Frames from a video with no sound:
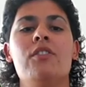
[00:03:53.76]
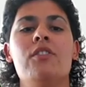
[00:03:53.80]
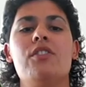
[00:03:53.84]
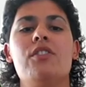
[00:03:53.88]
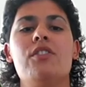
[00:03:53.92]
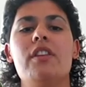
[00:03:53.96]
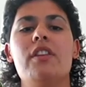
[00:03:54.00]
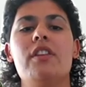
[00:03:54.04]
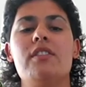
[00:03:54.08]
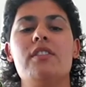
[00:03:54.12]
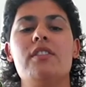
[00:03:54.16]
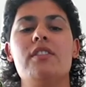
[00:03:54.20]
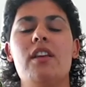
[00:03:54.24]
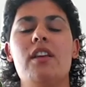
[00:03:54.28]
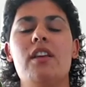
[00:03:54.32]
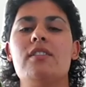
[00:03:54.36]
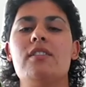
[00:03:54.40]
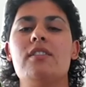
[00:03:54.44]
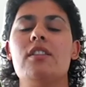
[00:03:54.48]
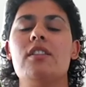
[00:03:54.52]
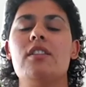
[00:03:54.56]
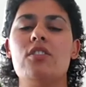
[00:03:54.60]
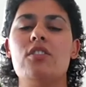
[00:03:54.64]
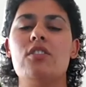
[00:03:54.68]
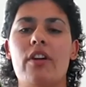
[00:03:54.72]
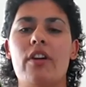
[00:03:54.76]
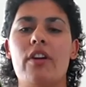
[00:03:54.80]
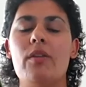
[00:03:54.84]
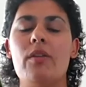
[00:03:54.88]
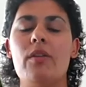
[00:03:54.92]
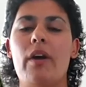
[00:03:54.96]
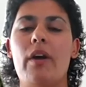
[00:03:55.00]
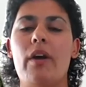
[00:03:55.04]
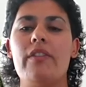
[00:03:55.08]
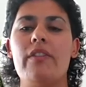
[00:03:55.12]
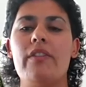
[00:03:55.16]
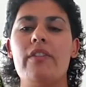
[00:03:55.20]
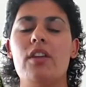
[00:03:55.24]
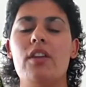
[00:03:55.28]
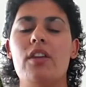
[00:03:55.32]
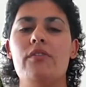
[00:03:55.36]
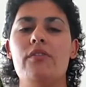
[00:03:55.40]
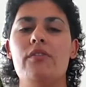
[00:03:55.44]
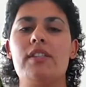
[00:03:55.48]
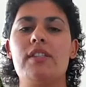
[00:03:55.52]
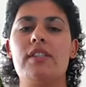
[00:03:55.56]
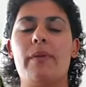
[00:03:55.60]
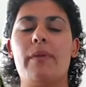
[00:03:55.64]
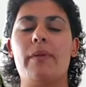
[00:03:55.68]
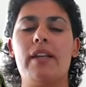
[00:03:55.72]
So that's it's it's a great way that
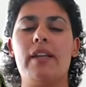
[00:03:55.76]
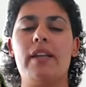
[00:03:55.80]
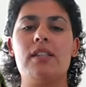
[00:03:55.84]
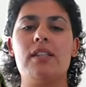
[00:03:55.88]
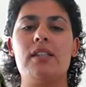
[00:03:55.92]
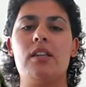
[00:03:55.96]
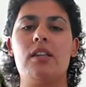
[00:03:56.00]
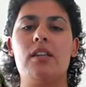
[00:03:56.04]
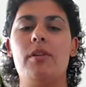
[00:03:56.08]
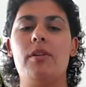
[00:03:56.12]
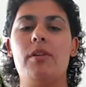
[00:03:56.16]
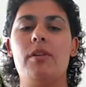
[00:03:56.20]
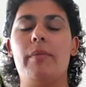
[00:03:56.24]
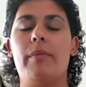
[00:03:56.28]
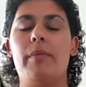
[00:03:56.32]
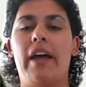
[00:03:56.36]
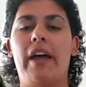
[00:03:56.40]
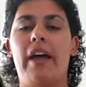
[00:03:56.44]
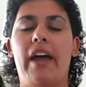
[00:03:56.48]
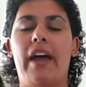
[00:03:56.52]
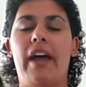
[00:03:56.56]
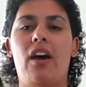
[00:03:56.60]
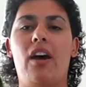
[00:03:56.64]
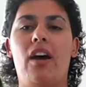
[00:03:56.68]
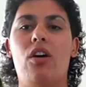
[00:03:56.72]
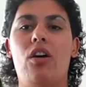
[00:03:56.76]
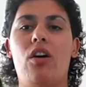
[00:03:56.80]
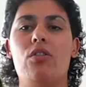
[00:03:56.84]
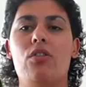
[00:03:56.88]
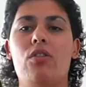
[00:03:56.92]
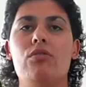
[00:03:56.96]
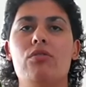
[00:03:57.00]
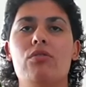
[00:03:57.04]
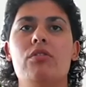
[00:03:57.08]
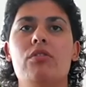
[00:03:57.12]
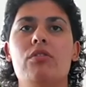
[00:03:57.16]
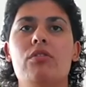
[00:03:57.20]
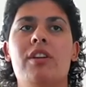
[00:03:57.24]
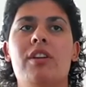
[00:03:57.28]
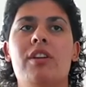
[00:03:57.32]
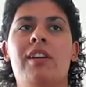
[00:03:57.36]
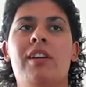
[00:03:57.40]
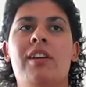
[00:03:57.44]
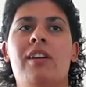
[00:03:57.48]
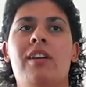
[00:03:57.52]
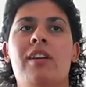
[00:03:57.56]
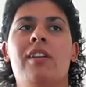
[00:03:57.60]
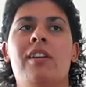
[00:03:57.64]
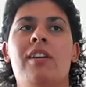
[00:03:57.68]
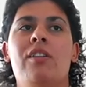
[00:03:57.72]
you've explained a little bit about how
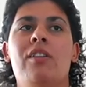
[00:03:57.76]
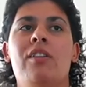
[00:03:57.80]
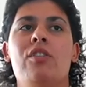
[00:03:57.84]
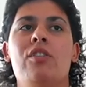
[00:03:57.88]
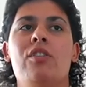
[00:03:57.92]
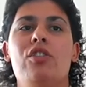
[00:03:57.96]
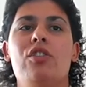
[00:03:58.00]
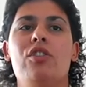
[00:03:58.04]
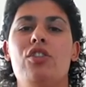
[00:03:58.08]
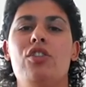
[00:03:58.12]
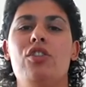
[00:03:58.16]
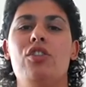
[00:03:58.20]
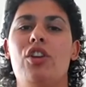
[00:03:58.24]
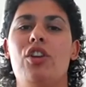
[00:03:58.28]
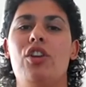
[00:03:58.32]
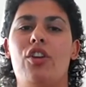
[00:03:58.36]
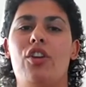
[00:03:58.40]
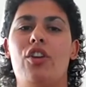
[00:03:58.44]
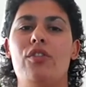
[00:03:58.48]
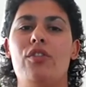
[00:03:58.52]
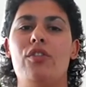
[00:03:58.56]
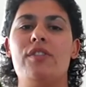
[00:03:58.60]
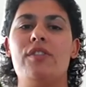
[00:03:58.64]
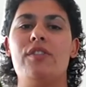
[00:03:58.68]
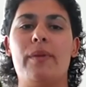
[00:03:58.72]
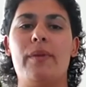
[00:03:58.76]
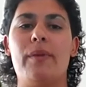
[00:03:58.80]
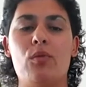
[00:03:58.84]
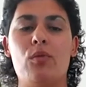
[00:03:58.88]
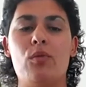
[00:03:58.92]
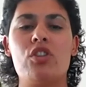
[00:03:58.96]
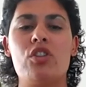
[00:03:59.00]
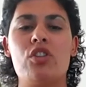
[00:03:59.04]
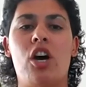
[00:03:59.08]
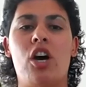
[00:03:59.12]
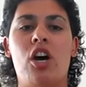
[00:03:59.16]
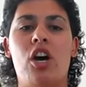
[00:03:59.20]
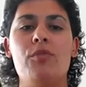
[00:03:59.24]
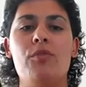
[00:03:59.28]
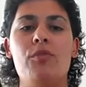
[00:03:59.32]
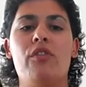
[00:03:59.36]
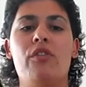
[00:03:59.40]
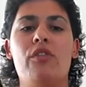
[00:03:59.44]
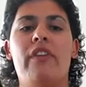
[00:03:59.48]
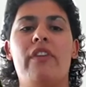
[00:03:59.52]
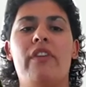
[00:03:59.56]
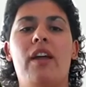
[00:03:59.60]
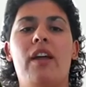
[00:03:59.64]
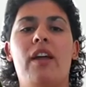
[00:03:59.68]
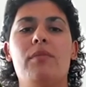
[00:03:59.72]
you know you've spent more time with
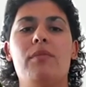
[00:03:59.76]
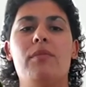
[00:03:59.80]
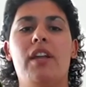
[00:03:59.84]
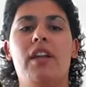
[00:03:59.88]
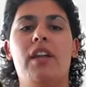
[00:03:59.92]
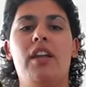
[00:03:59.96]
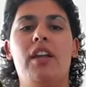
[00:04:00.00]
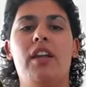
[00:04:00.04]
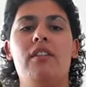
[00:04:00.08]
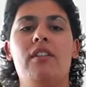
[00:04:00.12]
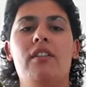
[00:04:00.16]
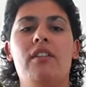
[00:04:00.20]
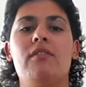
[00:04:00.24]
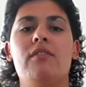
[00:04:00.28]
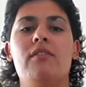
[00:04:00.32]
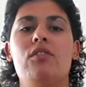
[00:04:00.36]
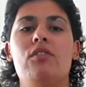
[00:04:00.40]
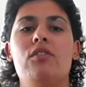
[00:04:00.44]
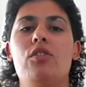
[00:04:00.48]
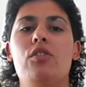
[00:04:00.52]
your family